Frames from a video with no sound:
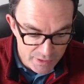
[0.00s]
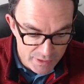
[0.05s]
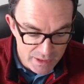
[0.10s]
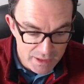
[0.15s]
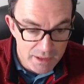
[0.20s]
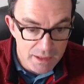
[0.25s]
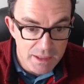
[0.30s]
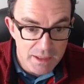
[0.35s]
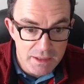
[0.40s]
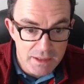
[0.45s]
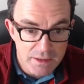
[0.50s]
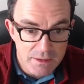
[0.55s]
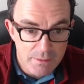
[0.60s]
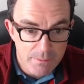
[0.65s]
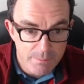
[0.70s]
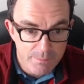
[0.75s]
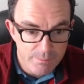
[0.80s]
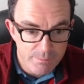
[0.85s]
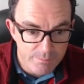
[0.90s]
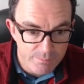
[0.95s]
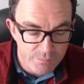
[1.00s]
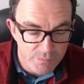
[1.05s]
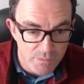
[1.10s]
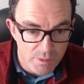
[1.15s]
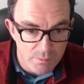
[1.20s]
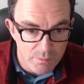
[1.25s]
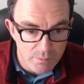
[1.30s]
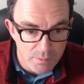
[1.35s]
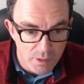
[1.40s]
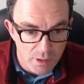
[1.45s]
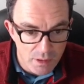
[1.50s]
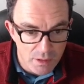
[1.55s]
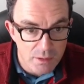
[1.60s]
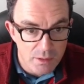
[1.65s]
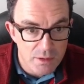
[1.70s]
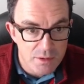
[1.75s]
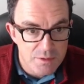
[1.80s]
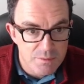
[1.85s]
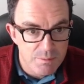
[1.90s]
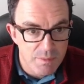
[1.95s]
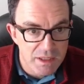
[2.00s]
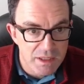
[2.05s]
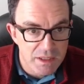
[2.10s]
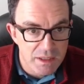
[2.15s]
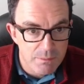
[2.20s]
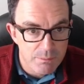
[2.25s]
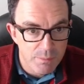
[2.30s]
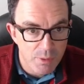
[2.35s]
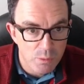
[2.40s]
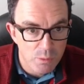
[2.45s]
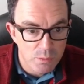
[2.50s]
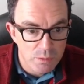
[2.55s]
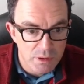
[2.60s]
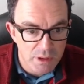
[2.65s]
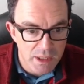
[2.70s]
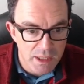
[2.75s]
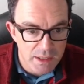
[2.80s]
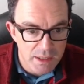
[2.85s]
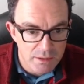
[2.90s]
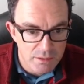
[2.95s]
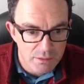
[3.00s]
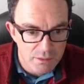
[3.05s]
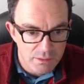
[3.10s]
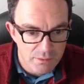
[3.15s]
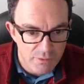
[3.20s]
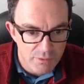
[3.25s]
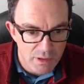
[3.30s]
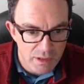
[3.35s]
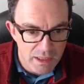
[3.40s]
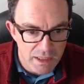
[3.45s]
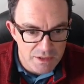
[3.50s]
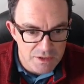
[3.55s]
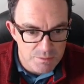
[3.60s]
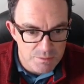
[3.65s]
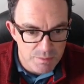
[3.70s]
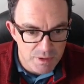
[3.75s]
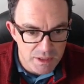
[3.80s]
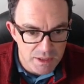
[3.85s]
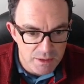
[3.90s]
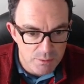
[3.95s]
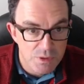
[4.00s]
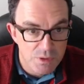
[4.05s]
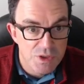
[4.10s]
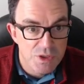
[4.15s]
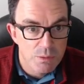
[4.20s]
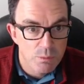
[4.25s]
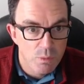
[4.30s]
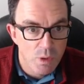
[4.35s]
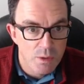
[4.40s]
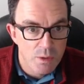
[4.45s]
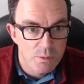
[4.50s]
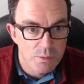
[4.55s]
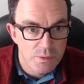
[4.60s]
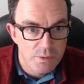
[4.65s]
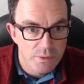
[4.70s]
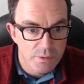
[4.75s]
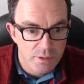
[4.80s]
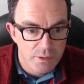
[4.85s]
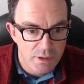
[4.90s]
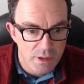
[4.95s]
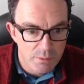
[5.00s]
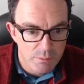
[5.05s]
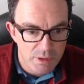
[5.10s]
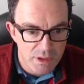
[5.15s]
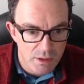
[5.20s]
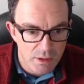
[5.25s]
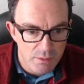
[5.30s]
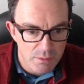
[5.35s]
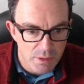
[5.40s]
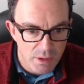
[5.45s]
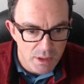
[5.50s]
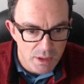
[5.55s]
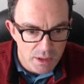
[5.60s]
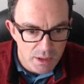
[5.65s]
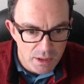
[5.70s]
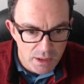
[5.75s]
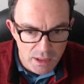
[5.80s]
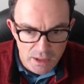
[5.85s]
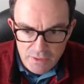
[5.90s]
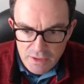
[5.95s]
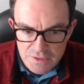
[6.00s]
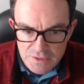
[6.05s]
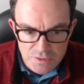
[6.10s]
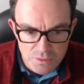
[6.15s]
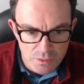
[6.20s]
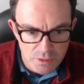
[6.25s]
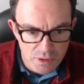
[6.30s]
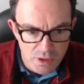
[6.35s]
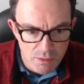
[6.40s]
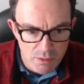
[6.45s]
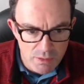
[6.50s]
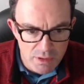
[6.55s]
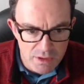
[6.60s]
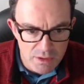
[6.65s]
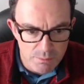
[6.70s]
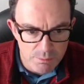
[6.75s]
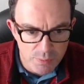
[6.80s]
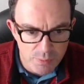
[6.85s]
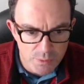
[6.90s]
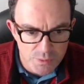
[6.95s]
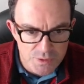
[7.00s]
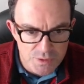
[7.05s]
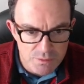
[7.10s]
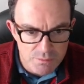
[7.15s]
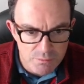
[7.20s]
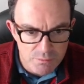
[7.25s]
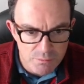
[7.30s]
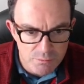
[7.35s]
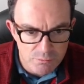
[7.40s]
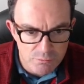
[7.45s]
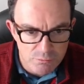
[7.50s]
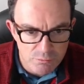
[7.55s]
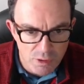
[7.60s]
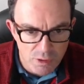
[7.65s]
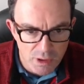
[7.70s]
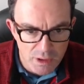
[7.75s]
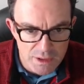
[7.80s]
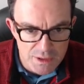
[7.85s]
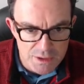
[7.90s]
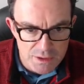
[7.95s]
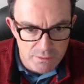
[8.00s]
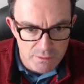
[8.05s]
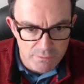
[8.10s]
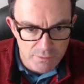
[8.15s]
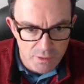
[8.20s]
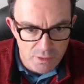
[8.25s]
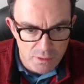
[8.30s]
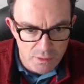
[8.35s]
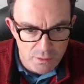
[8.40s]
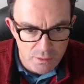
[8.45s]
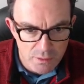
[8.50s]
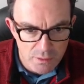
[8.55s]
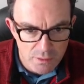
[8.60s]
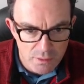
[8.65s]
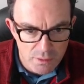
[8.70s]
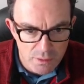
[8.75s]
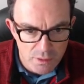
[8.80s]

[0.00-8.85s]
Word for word: that in. Let's make it bold again, if it lets me, which it won't. There we go. And that's got to go in the bottom right of our,